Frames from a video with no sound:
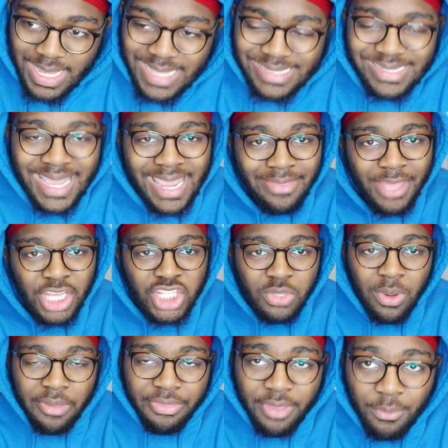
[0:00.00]
Saying that,
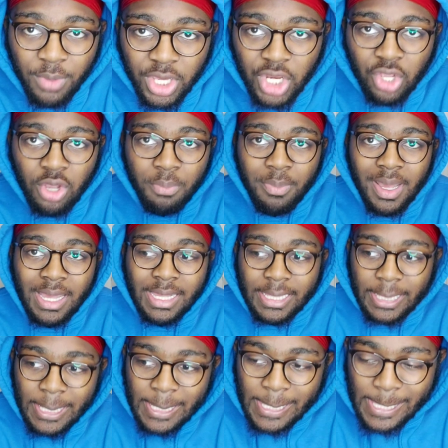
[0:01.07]
do I think we're going to come
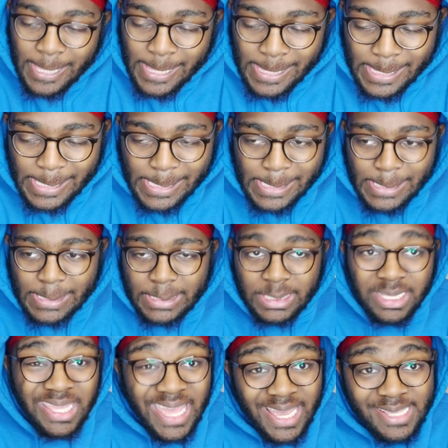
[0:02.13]
back?
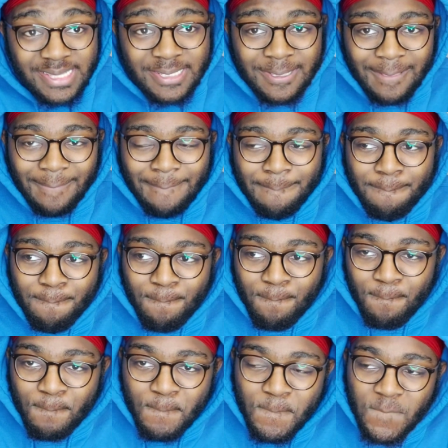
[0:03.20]
Yes.
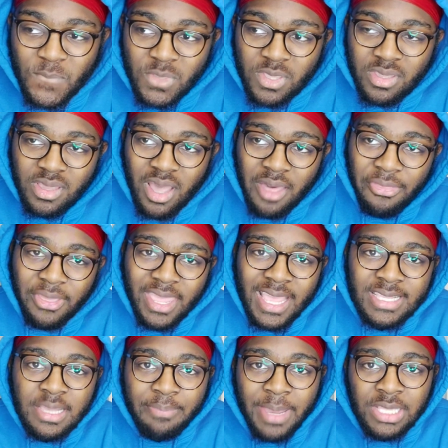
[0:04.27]
I think
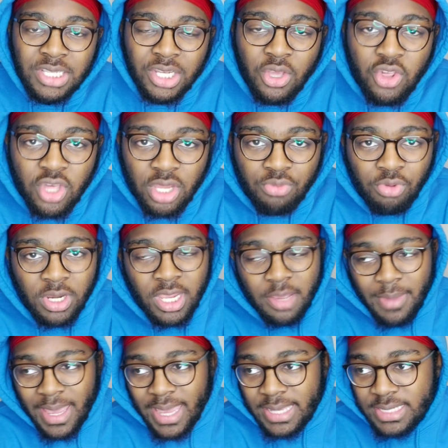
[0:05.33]
it is a bit of delusion running
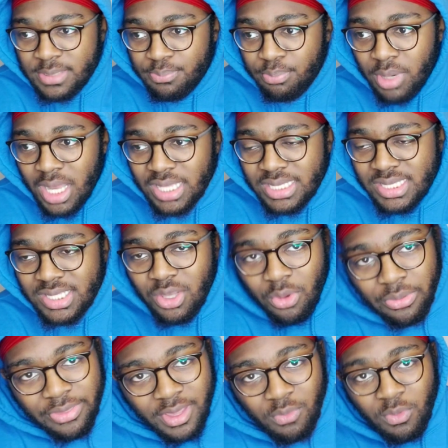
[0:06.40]
in my head, but I
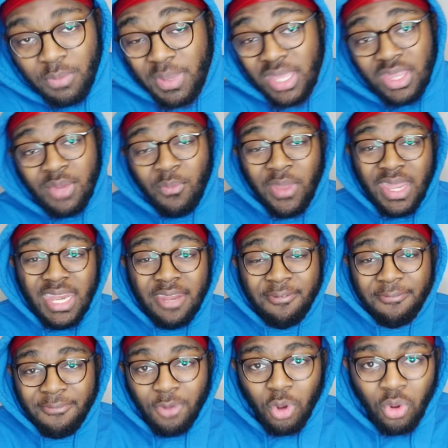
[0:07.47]
still think we beat them. We need
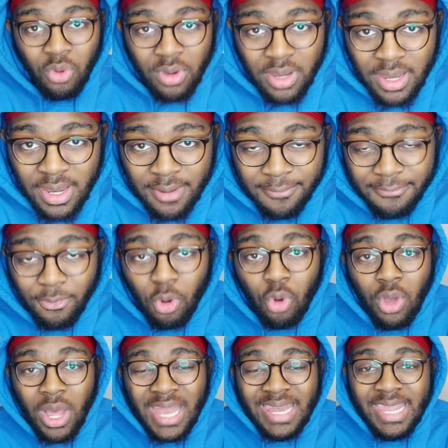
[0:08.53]
at
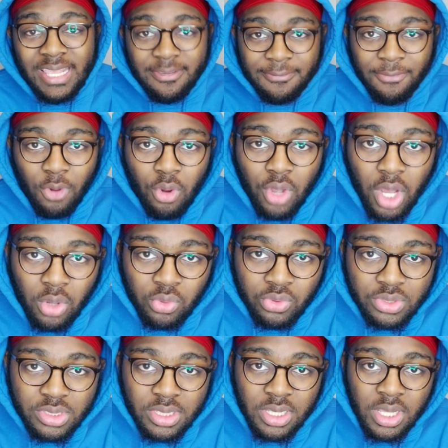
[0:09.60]
least four
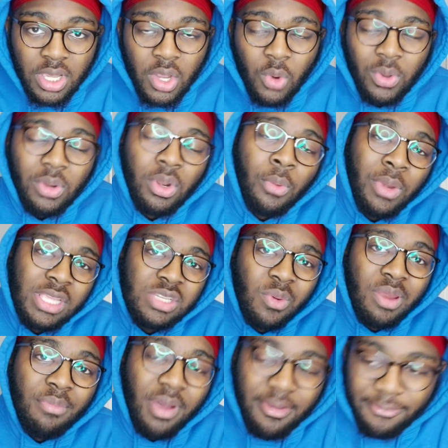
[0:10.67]
goals. No, we need to
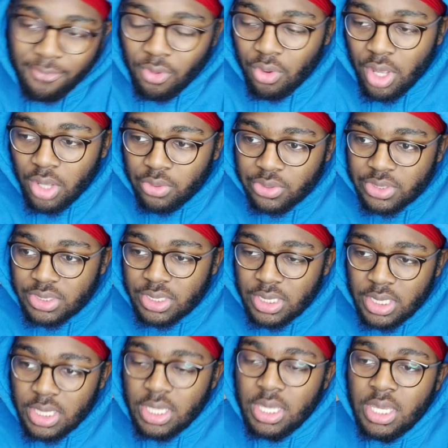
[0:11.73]
win by 4 goals
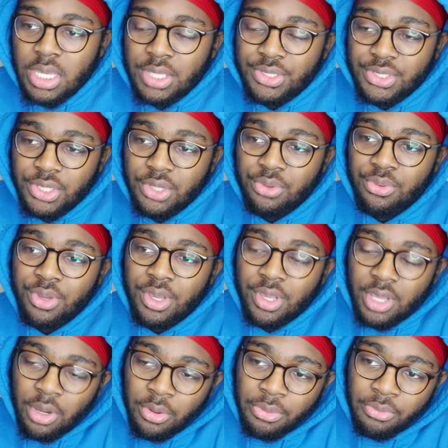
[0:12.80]
to
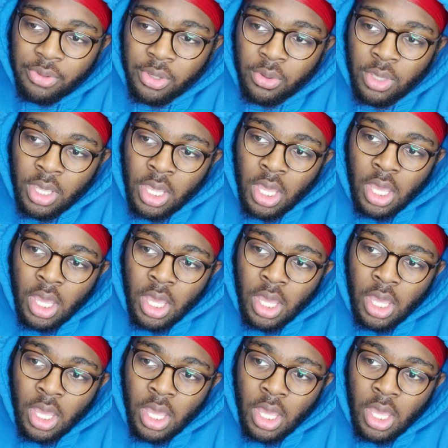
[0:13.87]
go through.